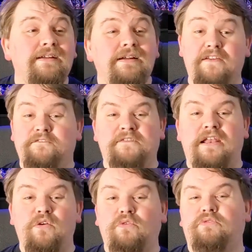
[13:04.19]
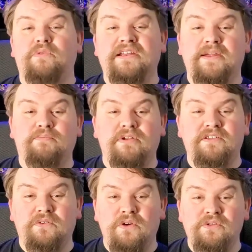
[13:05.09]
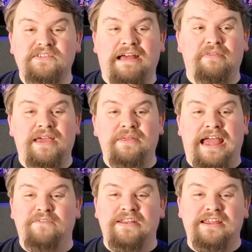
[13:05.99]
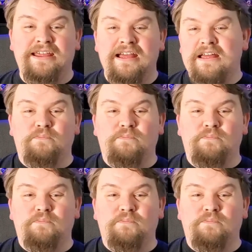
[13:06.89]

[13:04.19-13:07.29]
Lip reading: Any fellow 3D printer owners out there that have any,